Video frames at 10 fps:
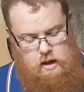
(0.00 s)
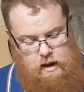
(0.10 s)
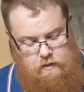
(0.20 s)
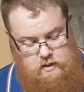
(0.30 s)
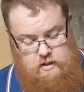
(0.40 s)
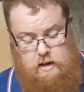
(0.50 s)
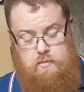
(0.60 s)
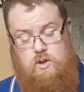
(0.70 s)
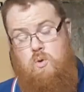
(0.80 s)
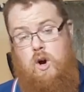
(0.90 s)
and the
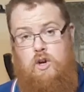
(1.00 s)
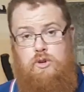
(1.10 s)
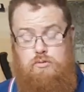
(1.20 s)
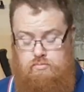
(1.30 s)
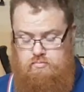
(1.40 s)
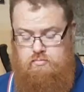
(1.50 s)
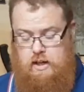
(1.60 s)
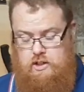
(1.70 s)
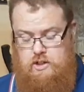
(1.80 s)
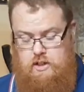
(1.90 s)
snaps are quite good
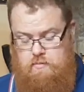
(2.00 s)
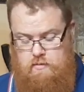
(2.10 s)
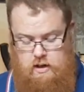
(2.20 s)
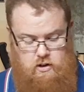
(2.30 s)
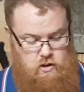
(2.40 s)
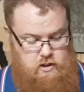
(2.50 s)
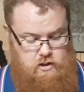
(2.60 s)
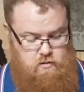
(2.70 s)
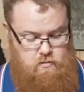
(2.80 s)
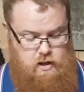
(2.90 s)
actually. They're
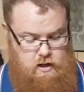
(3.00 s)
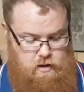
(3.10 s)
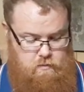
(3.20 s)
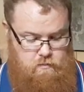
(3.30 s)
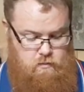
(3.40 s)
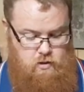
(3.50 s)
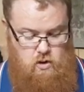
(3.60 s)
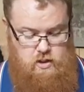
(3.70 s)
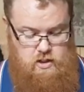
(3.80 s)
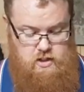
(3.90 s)
nice
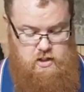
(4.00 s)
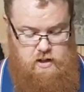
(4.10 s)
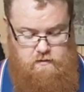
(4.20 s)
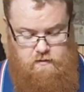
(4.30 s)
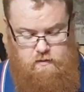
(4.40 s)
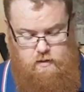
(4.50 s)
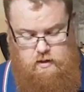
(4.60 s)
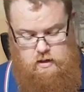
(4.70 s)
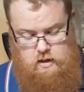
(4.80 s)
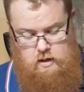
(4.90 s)
and stiff,
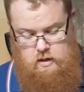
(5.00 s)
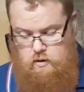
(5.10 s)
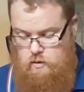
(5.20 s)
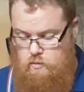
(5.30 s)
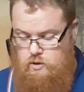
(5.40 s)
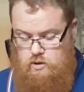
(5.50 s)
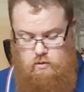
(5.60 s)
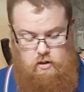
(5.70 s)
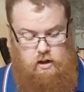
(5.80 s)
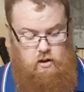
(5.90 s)
which I
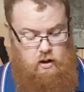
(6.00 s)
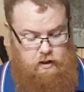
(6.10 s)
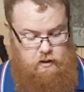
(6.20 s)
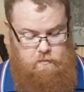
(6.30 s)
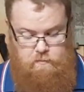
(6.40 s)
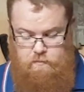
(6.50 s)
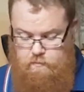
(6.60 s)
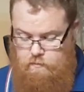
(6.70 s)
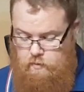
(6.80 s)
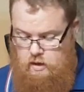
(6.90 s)
really like.
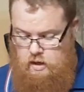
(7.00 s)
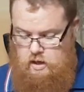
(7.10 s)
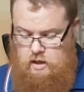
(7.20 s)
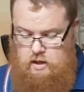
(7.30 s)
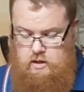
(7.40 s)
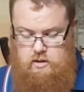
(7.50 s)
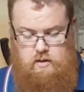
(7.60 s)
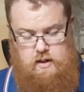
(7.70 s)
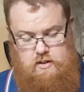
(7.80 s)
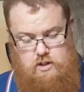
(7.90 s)

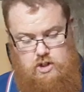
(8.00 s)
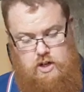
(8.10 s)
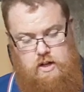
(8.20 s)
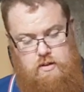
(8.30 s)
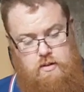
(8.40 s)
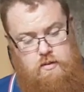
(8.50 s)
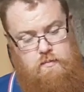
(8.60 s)
So that's the sheath.